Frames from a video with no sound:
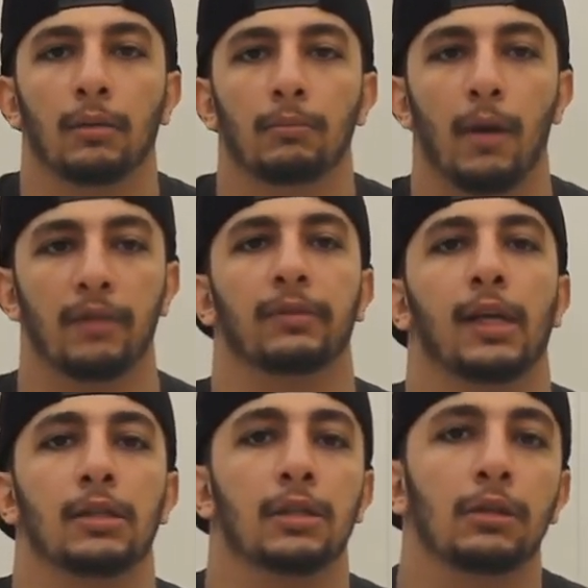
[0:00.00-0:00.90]
my
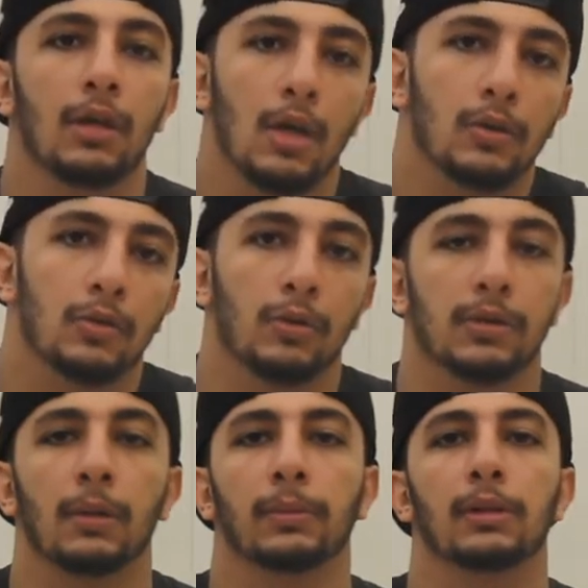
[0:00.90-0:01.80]
vacation. So it's
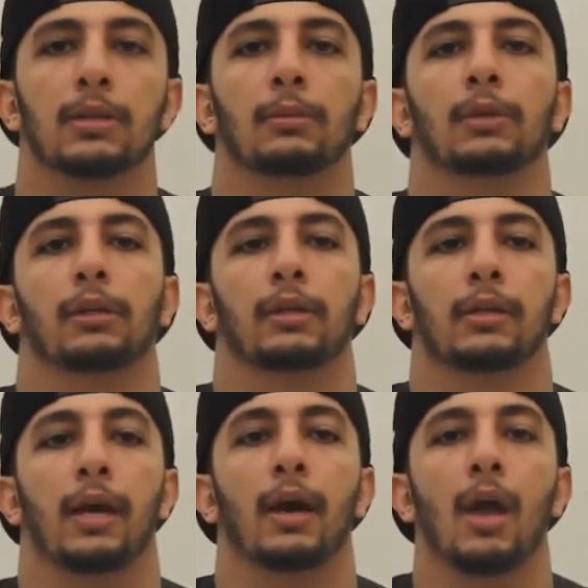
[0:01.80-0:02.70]
something similar to
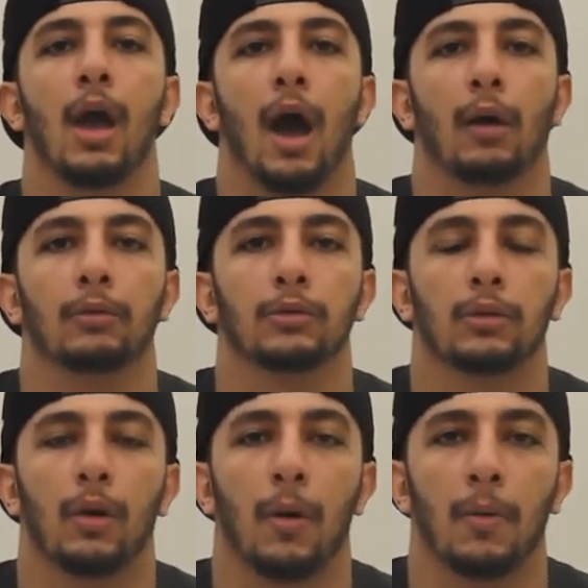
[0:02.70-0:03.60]
that. I
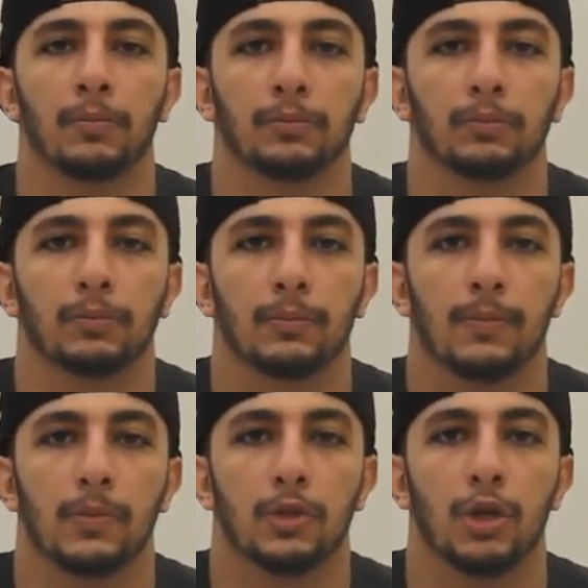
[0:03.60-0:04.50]
will
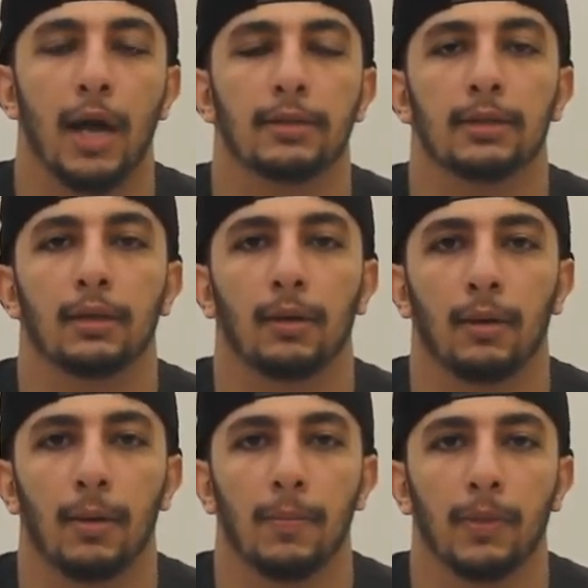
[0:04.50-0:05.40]
try to
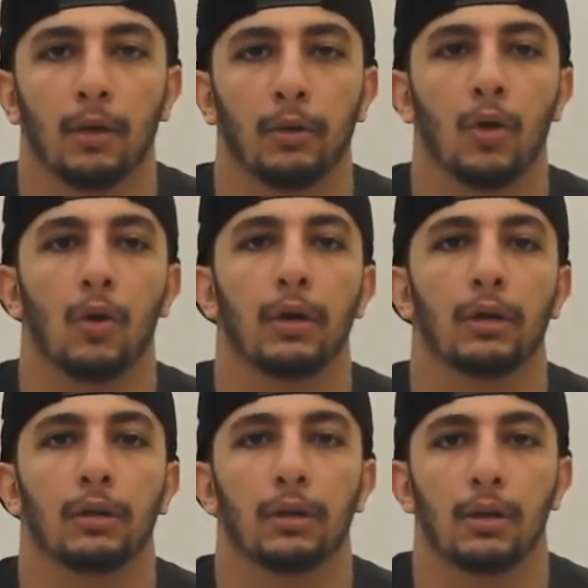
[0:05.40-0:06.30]

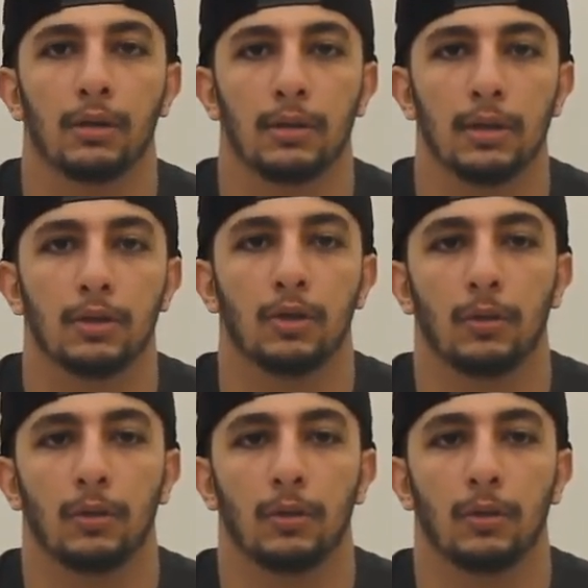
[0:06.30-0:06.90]
record this